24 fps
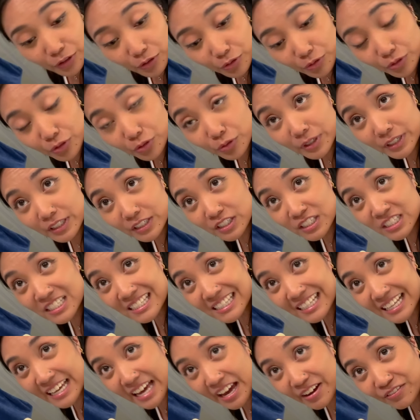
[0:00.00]
You do it
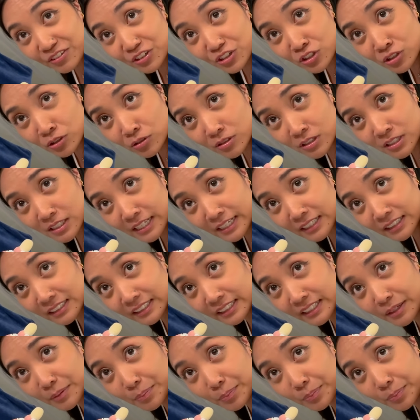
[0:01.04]
ever so slightly,